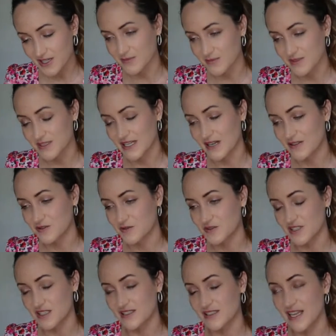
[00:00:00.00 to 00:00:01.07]
to just
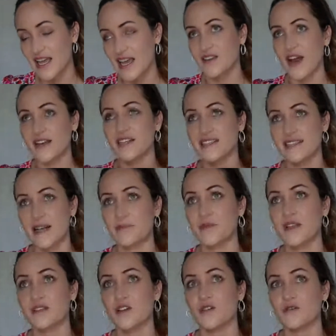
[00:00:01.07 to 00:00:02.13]
the radical
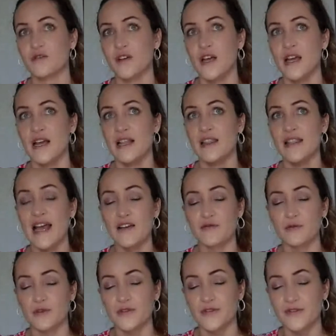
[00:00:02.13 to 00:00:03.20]
acceptance of life
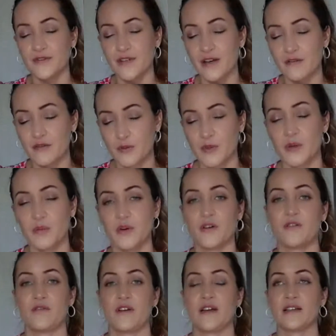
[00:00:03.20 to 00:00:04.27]
will never be
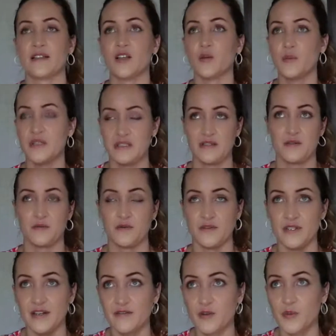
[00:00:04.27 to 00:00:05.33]
perfect. Your business will
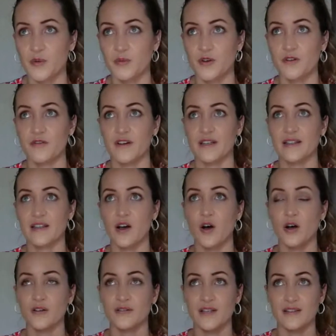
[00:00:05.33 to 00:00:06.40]
never be perfect.
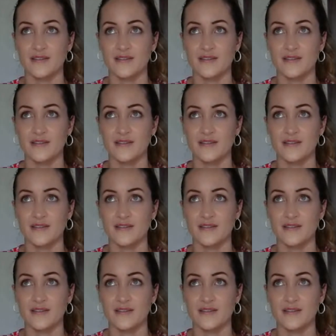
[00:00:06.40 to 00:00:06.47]
That